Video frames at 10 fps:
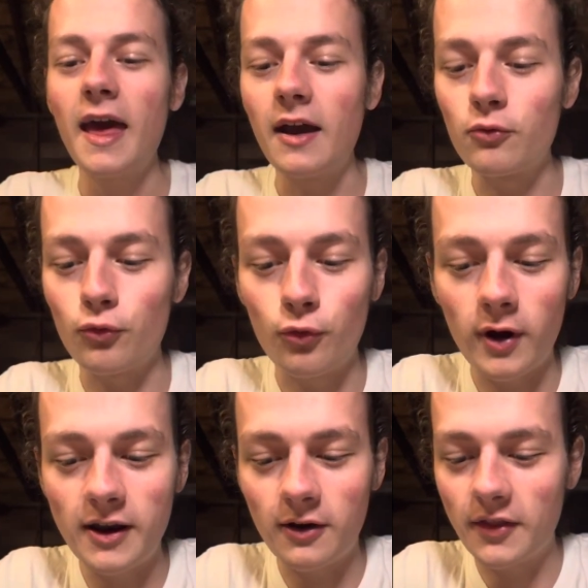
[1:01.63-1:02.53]

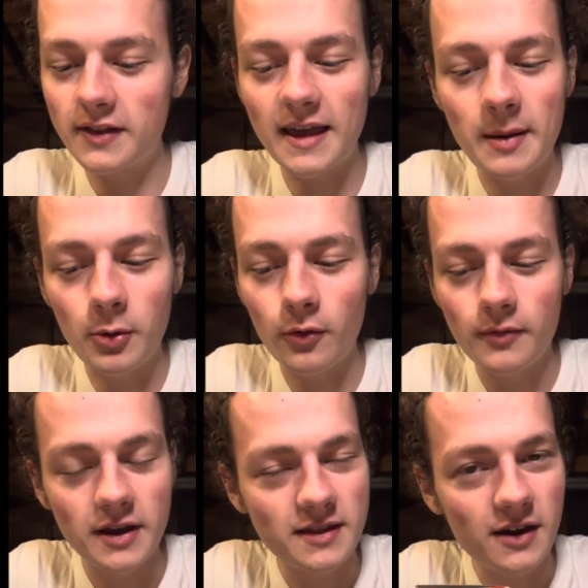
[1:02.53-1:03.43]
Right on the label,
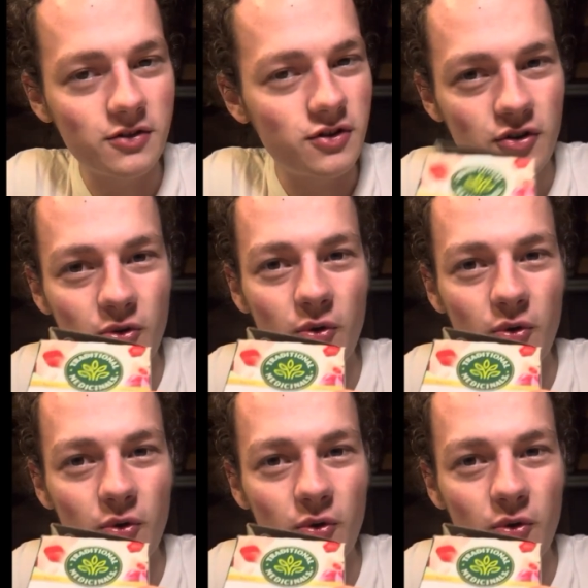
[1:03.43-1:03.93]
it tells you